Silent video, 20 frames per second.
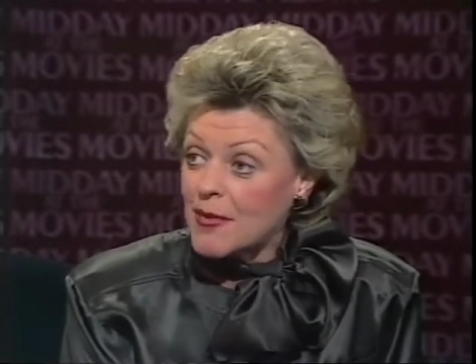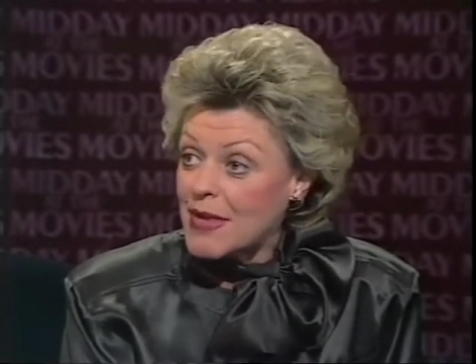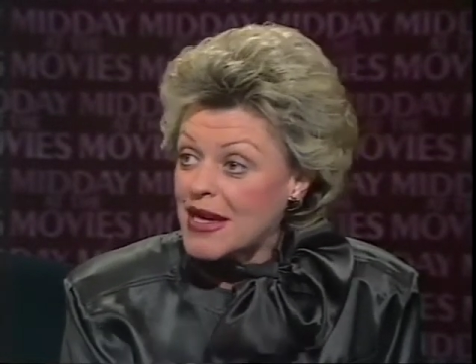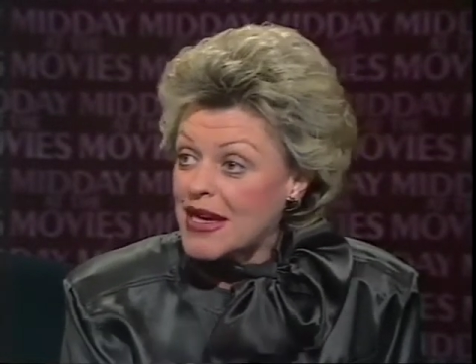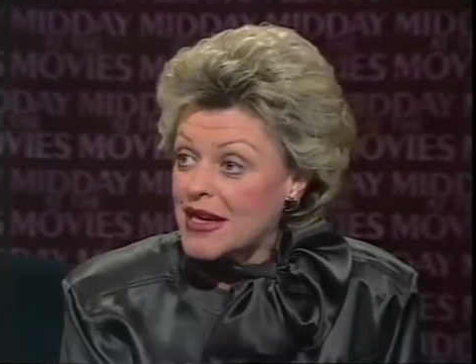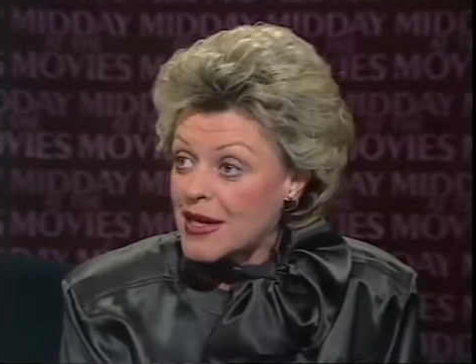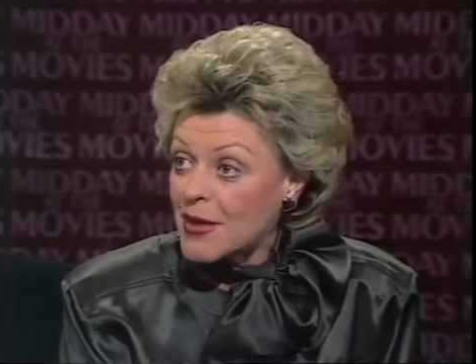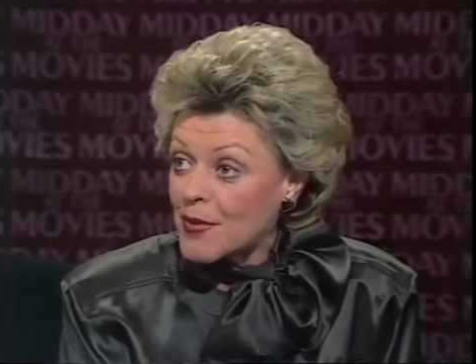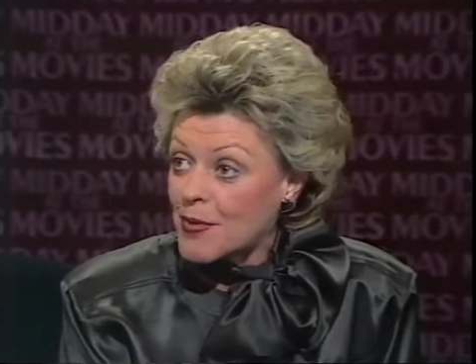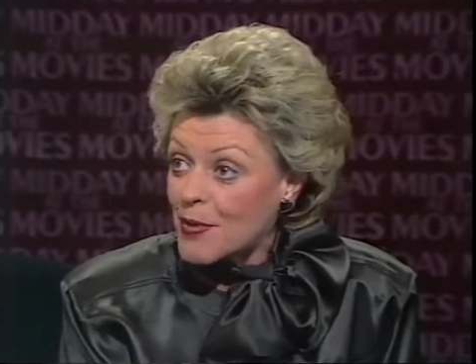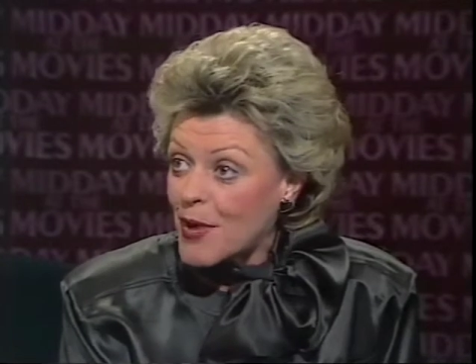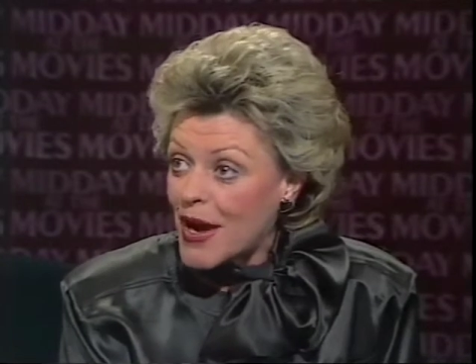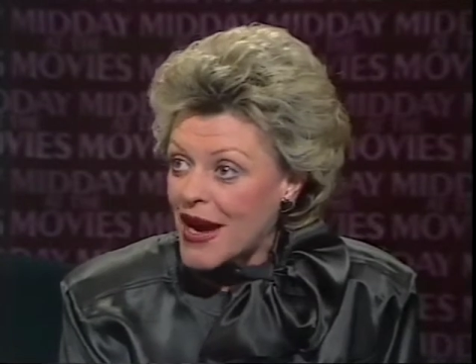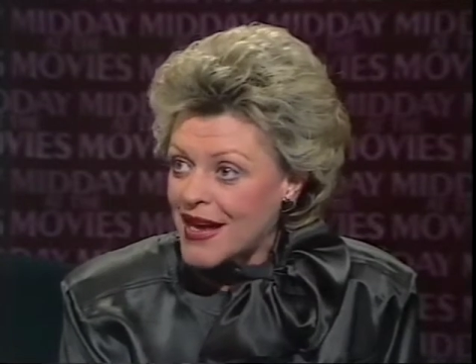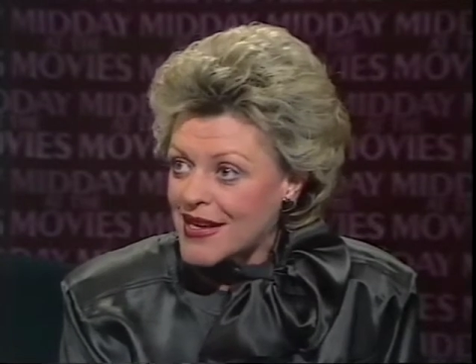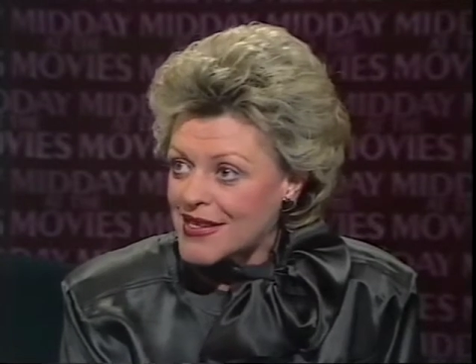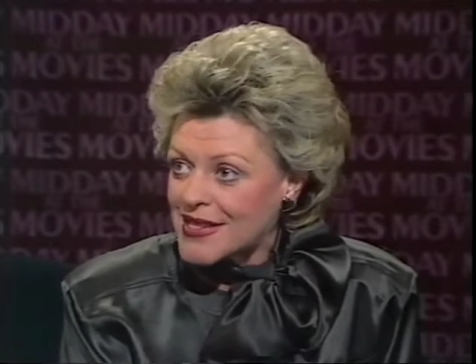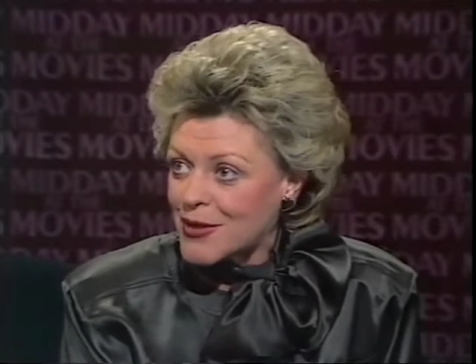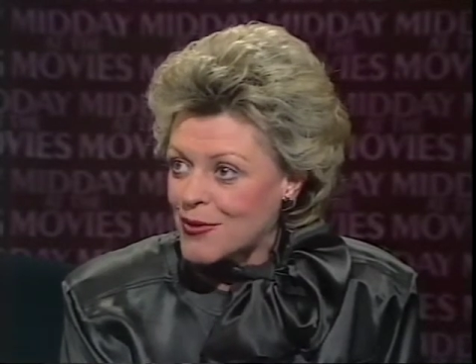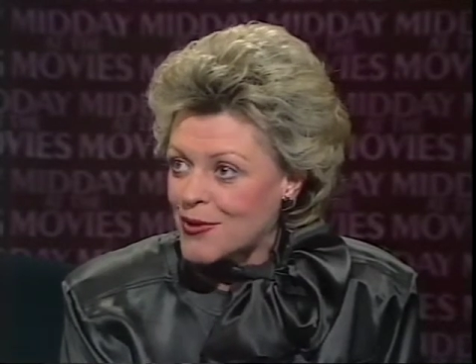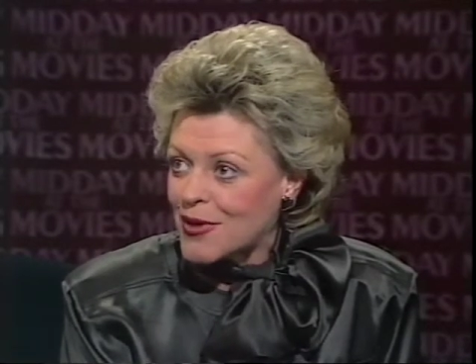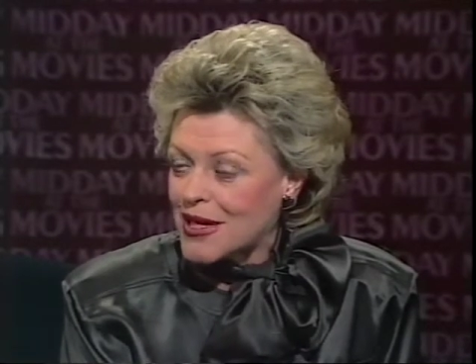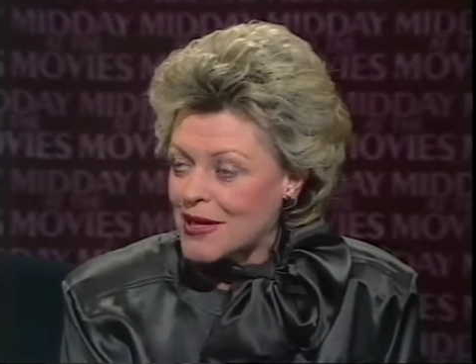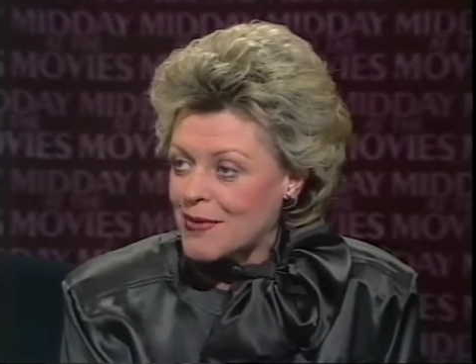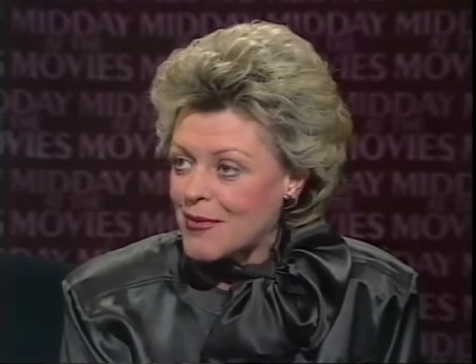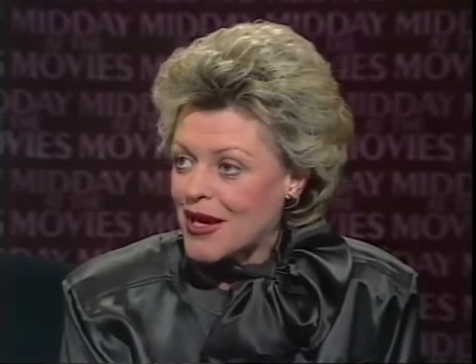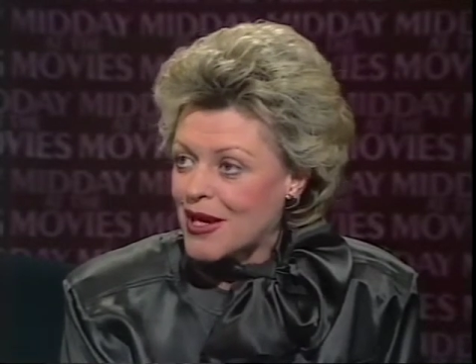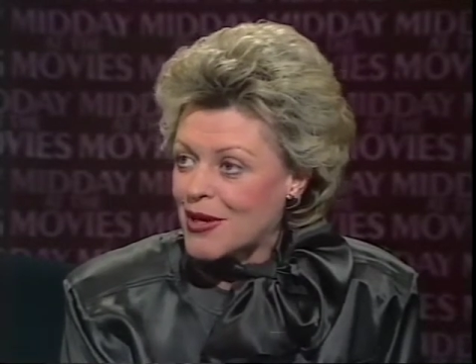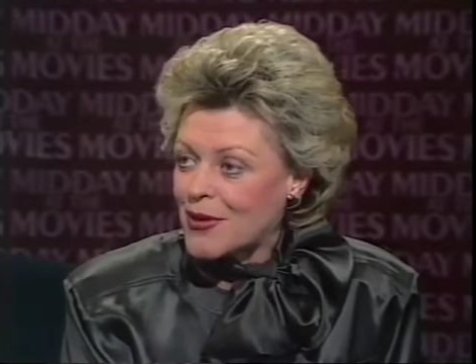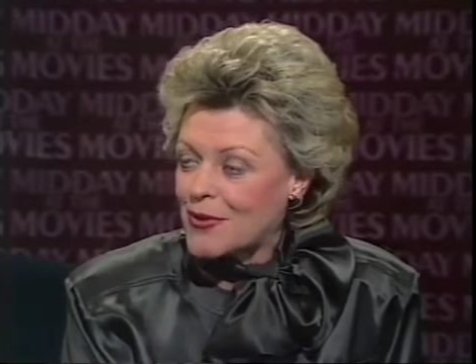immediate break so
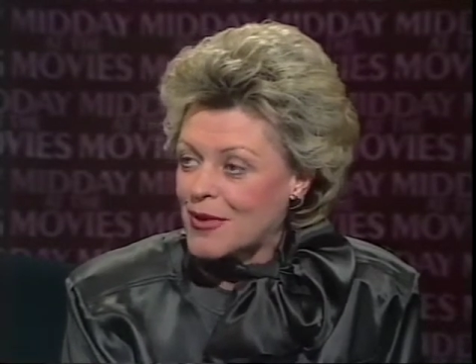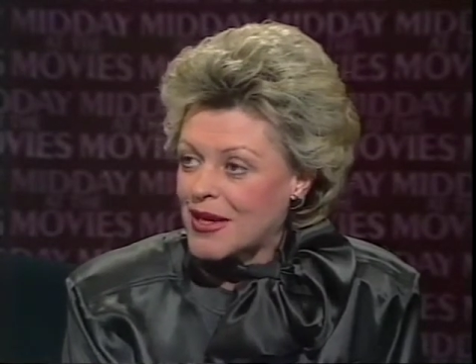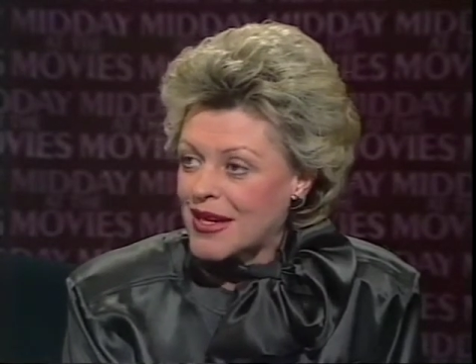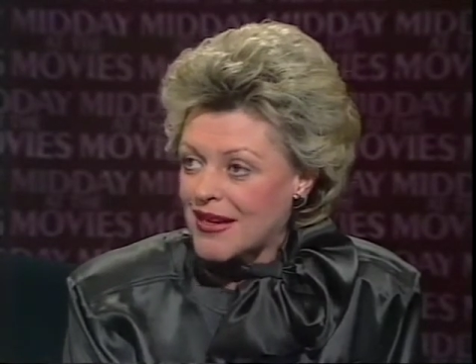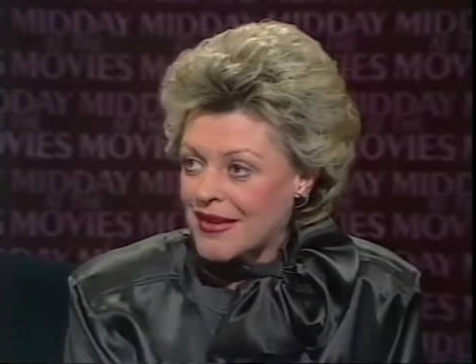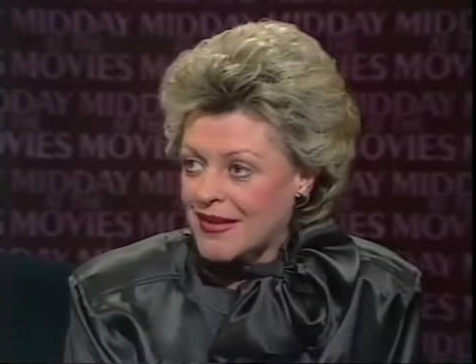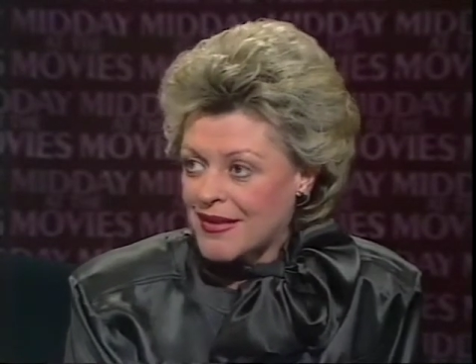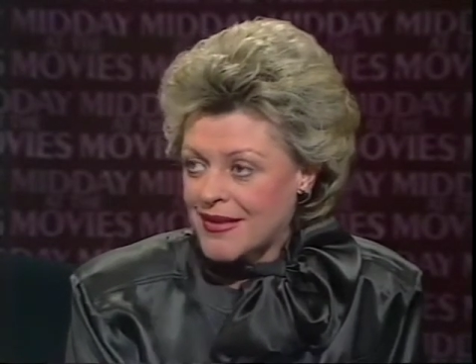early in my career.